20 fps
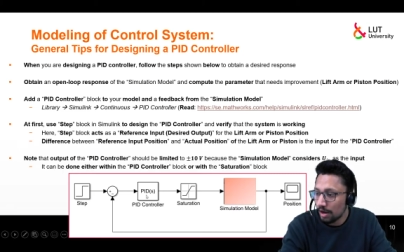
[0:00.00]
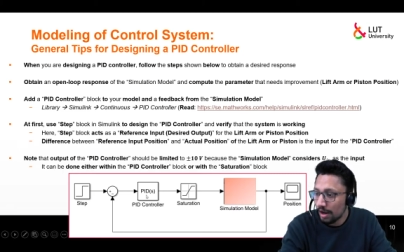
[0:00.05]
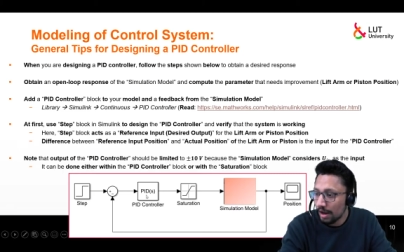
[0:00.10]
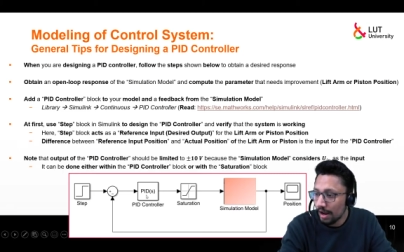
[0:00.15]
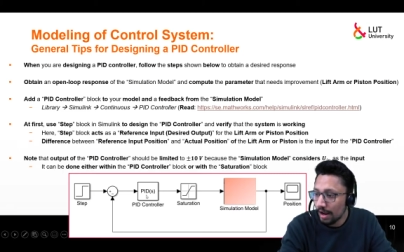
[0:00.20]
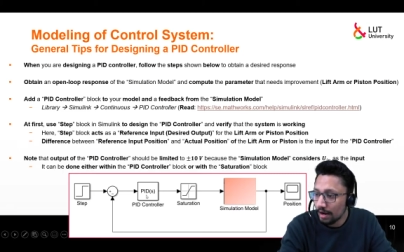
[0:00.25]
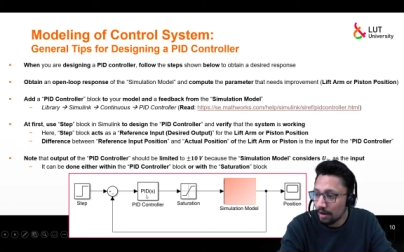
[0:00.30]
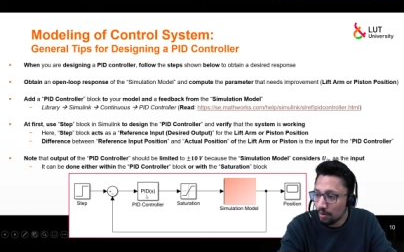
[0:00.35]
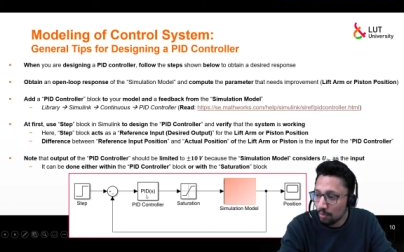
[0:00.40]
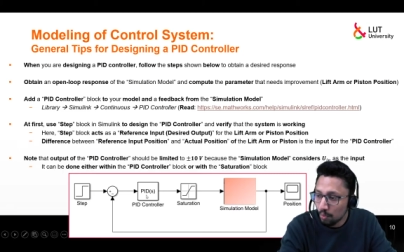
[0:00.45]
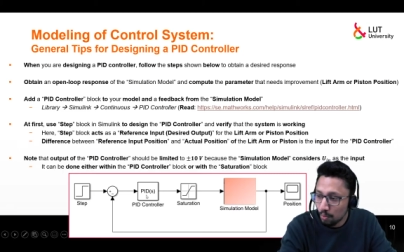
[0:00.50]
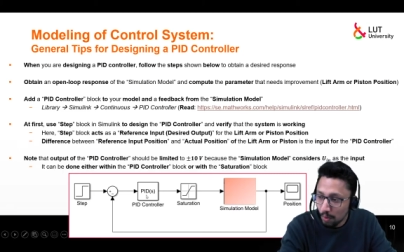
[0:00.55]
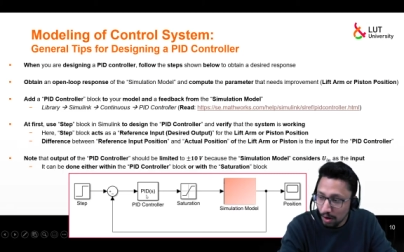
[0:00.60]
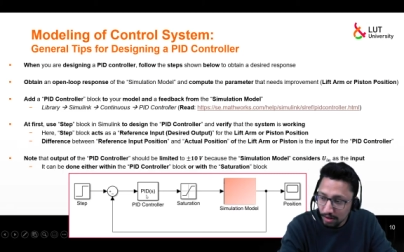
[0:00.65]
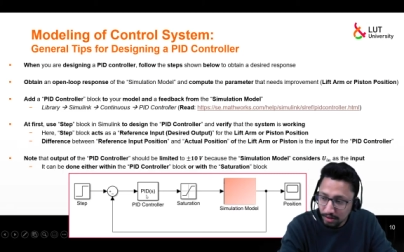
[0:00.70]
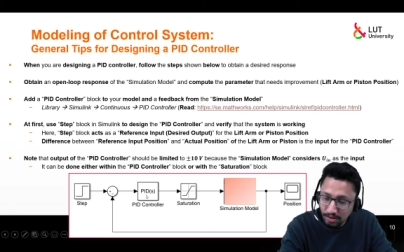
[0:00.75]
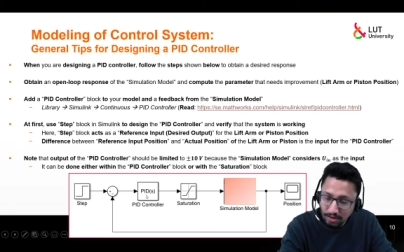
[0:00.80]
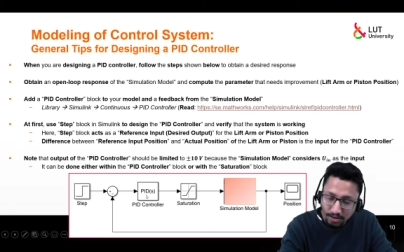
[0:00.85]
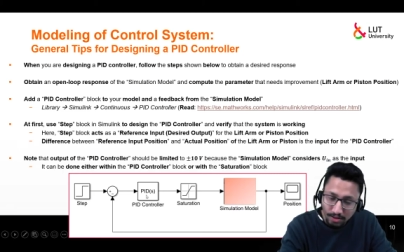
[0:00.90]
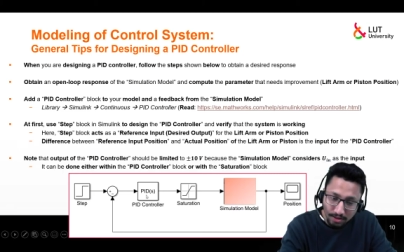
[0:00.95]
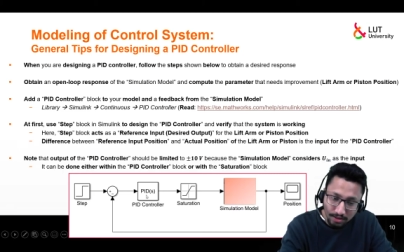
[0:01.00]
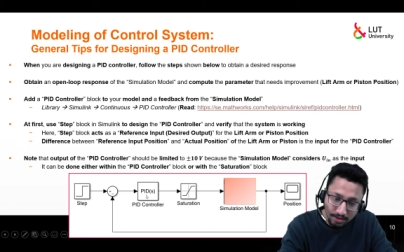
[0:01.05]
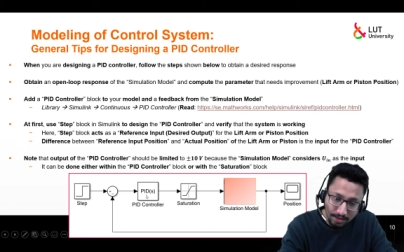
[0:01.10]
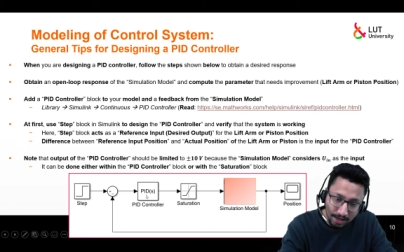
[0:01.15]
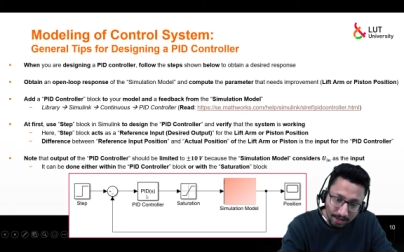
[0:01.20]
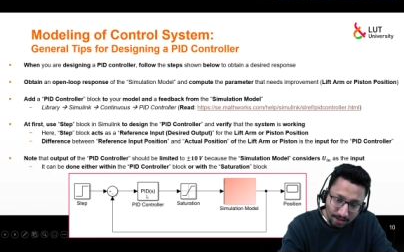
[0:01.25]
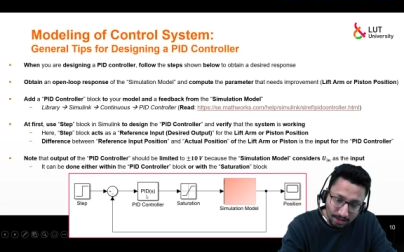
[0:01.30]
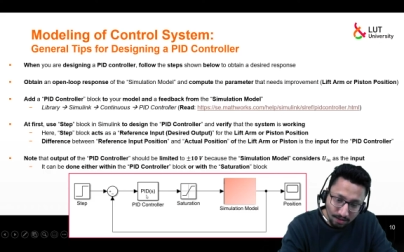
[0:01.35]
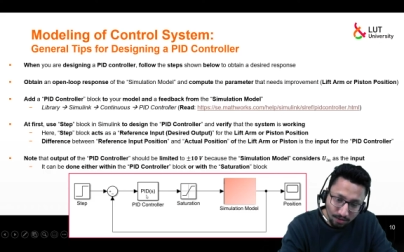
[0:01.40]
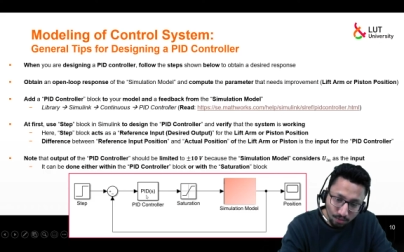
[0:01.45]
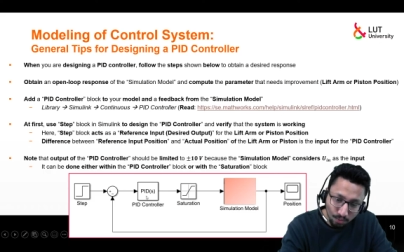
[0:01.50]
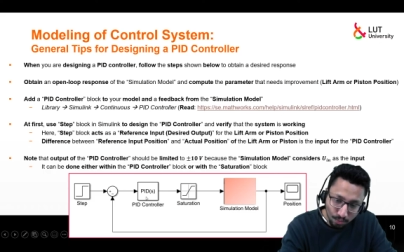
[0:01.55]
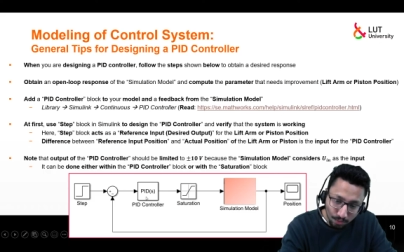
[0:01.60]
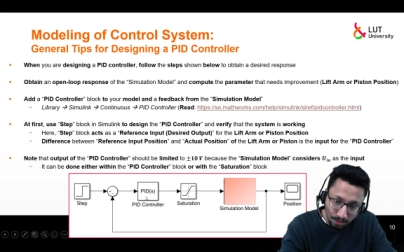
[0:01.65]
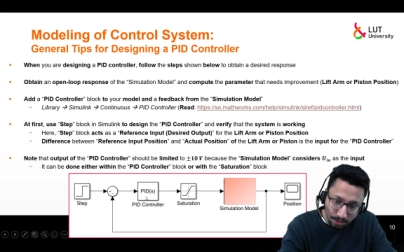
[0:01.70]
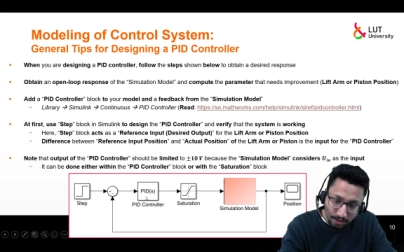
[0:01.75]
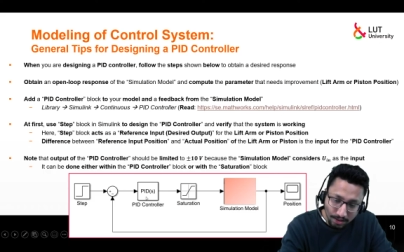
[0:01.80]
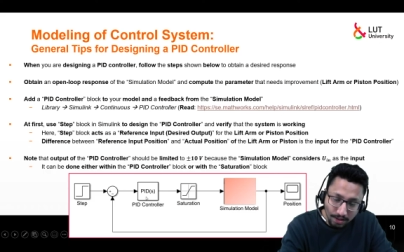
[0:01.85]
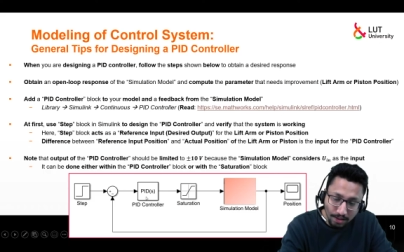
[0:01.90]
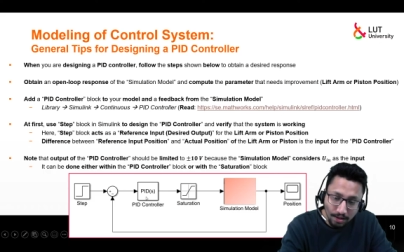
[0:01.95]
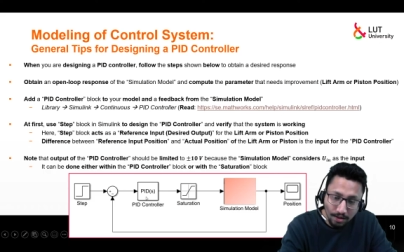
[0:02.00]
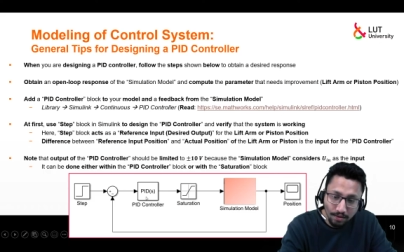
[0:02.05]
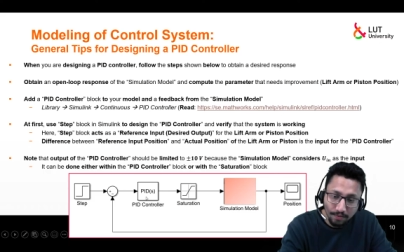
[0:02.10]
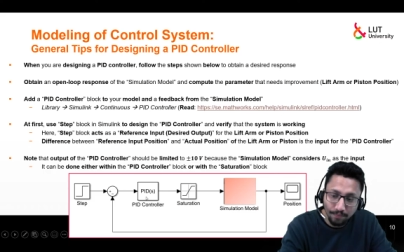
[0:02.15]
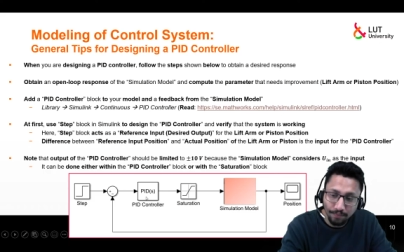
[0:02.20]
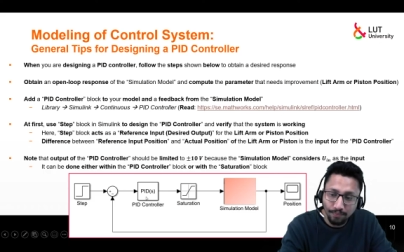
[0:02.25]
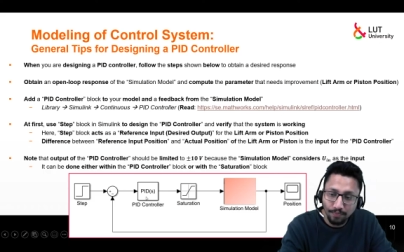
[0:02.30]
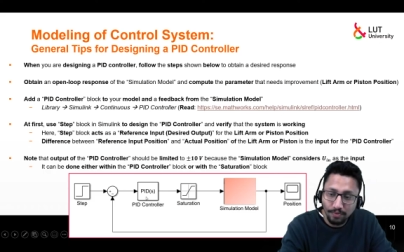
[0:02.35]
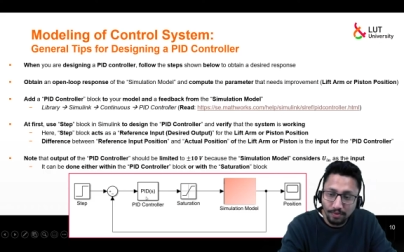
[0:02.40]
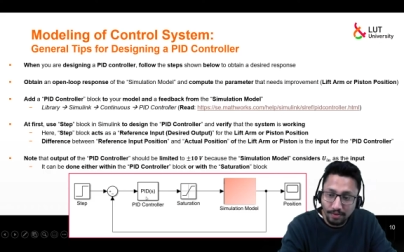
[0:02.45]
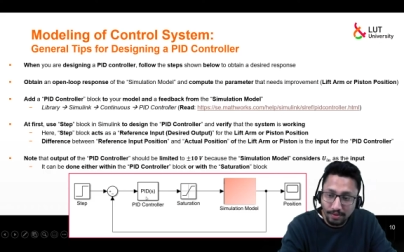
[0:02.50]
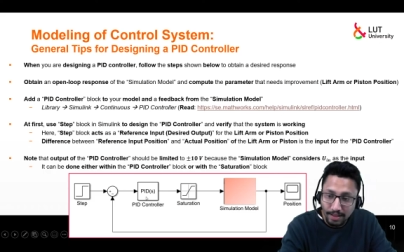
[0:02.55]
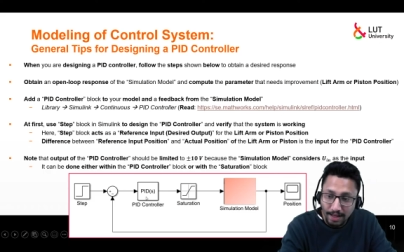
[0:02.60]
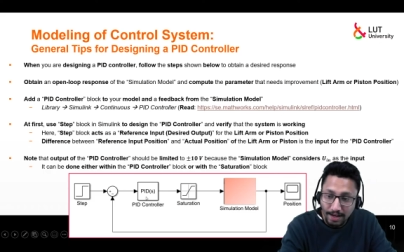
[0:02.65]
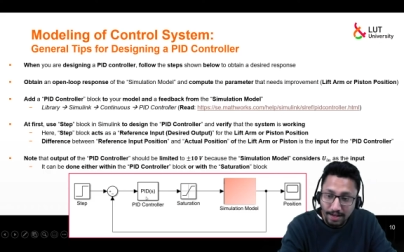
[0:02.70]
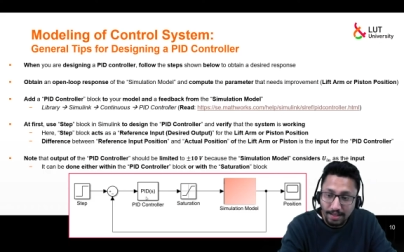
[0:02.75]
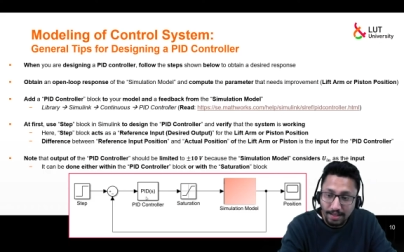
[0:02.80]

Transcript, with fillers: and once that is working, then